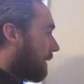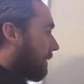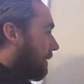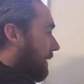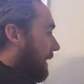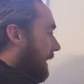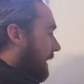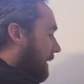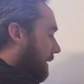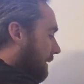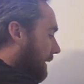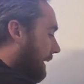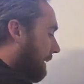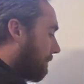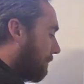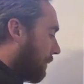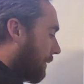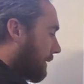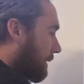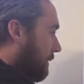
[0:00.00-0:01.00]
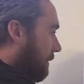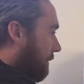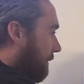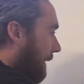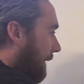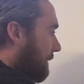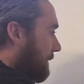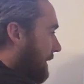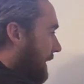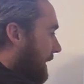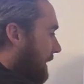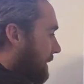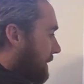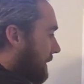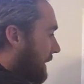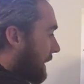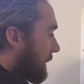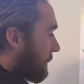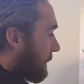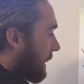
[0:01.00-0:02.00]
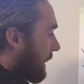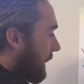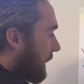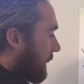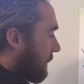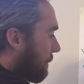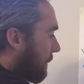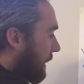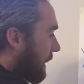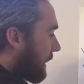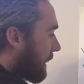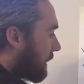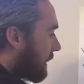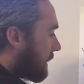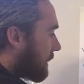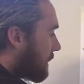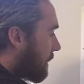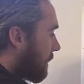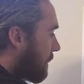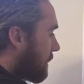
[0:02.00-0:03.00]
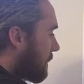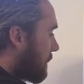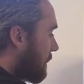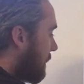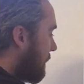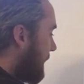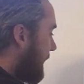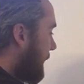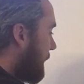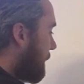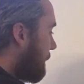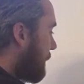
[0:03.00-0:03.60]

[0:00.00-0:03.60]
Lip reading: Then, at 0.25 seconds, that's when they hit the brake and they start to slow down.